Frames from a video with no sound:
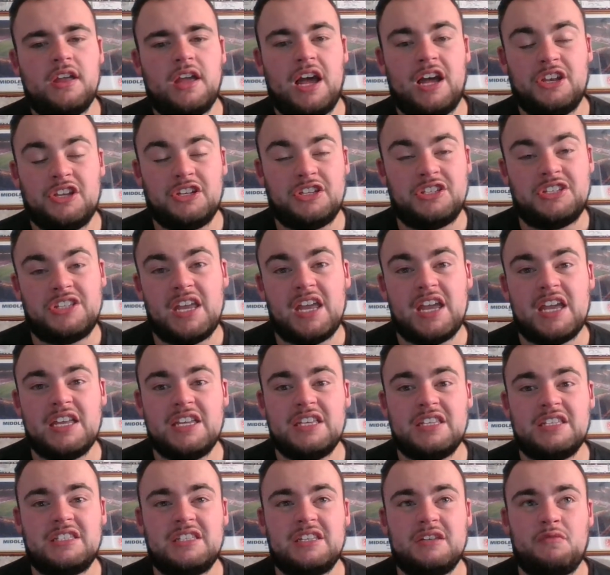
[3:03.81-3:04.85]
I just see it
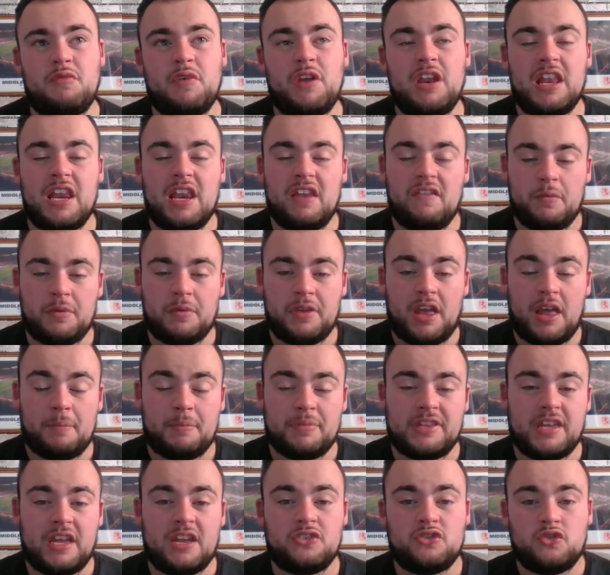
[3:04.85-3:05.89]
as, will he live up to that
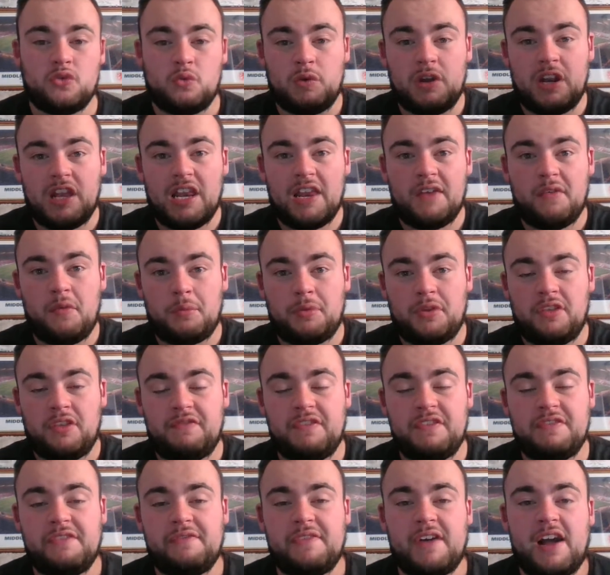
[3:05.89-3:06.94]
potential? Will he live up to the
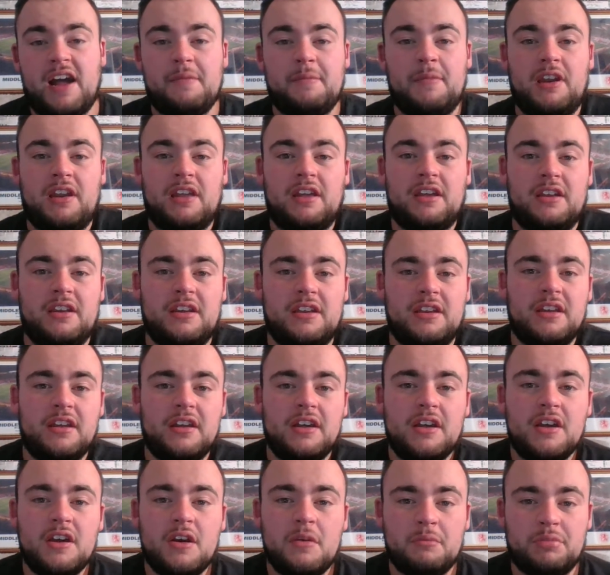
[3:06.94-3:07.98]
£55 million
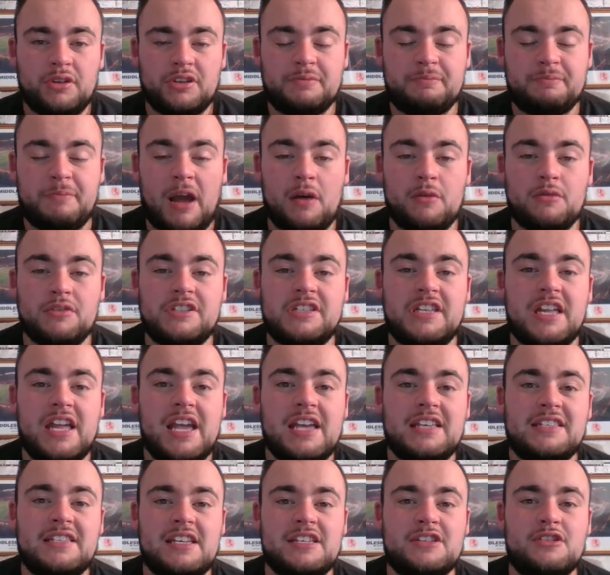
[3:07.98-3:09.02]
plus pound
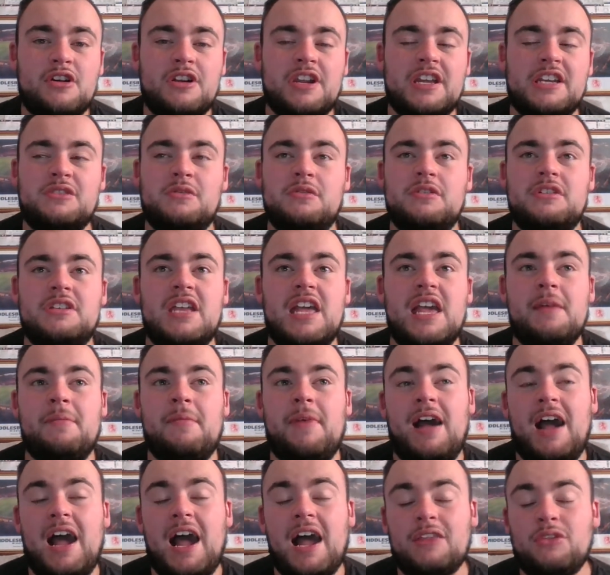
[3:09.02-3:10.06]
status that he's got next to his name?
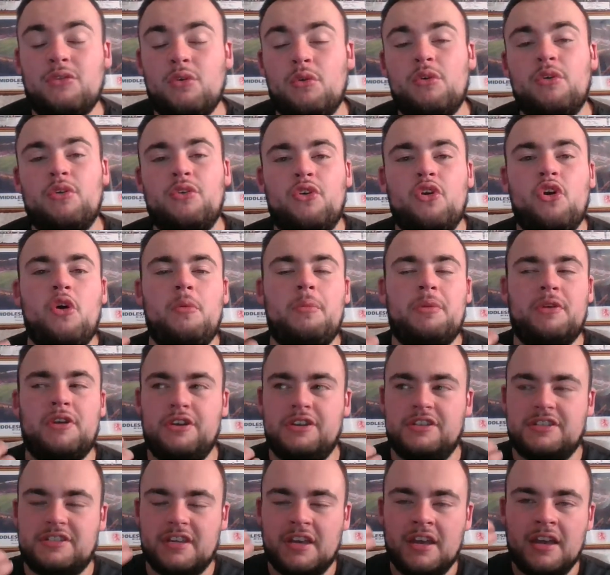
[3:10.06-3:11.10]
I don't know,
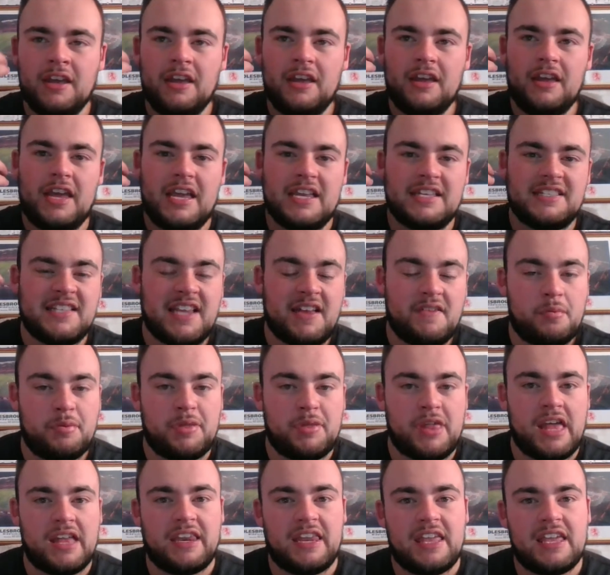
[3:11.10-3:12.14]
because he's never
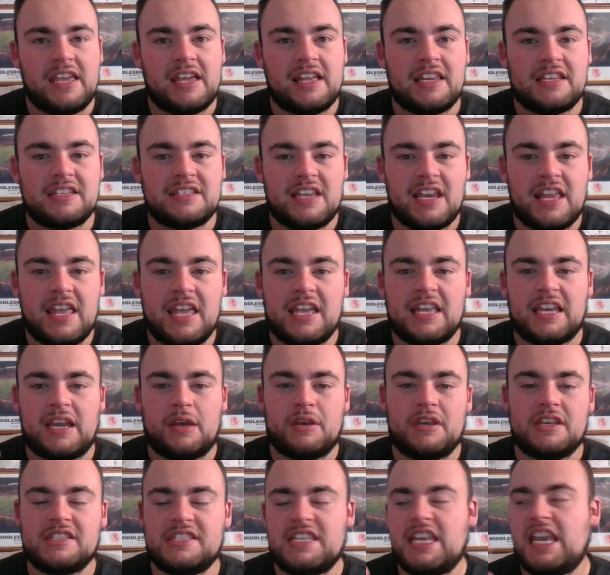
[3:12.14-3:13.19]
played in the English league. Now,
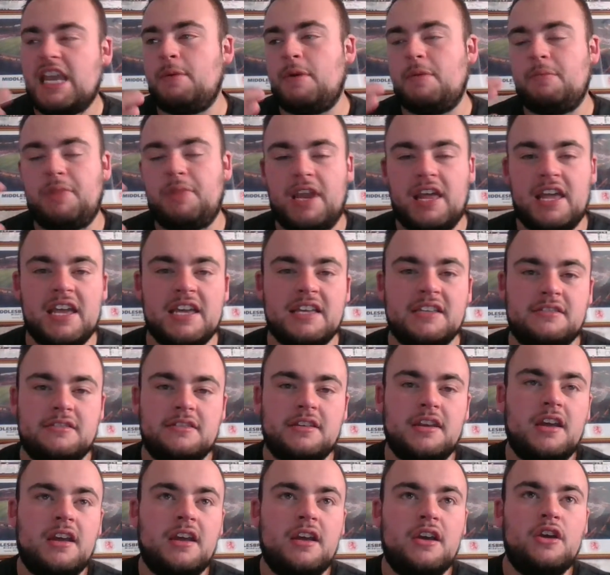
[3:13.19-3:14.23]
you see it when
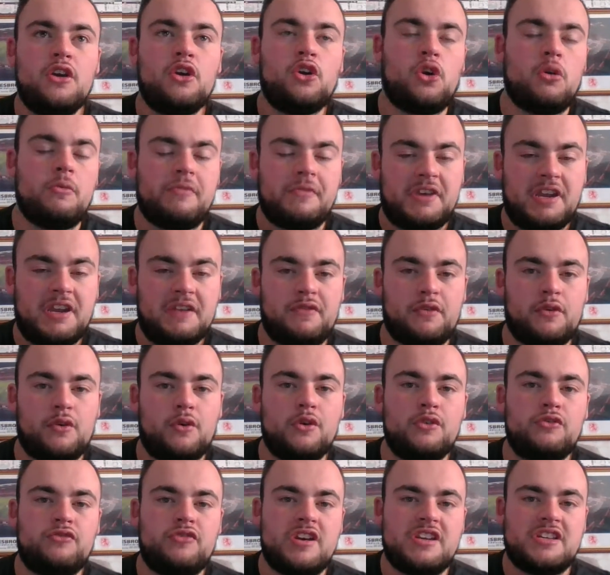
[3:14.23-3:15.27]
players come from different
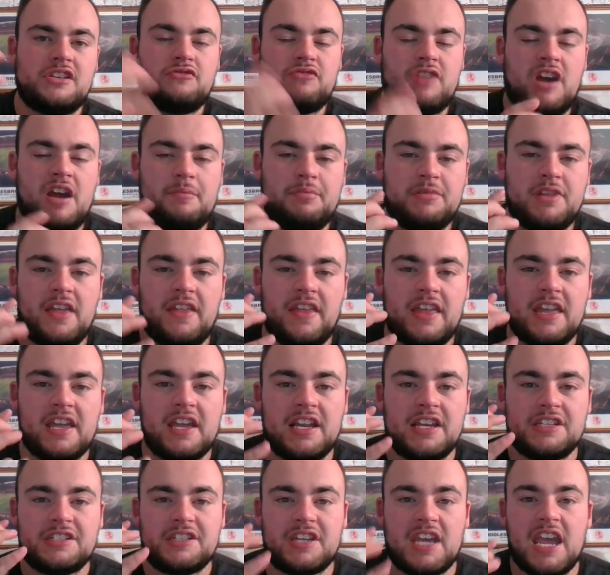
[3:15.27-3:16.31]
countries and try and play the
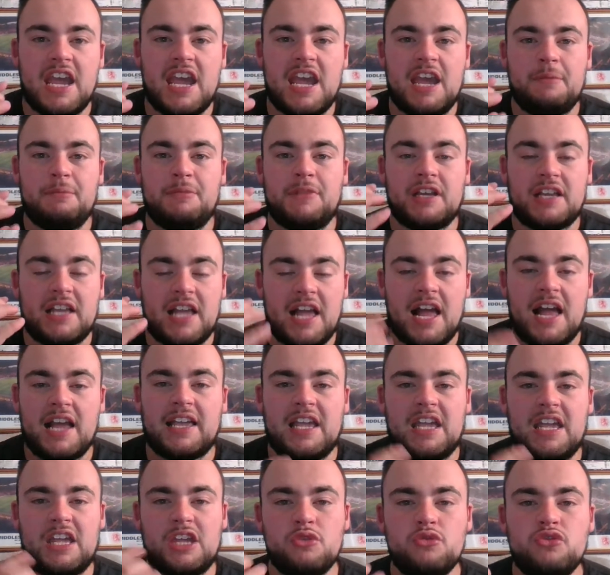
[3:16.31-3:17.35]
English game, they
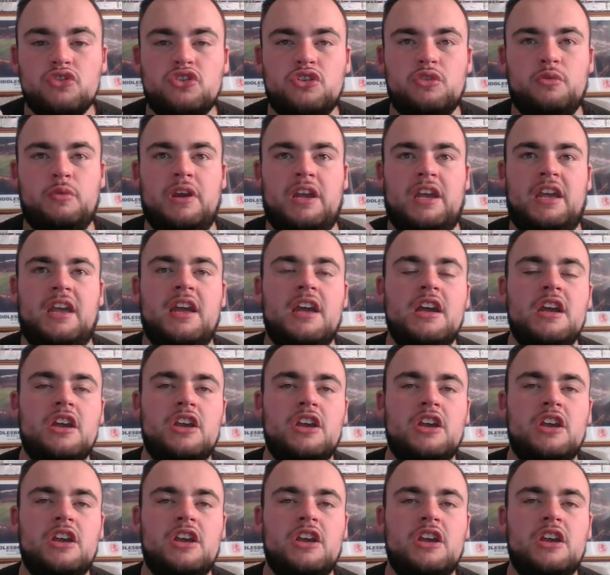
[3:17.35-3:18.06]
can't get used to it.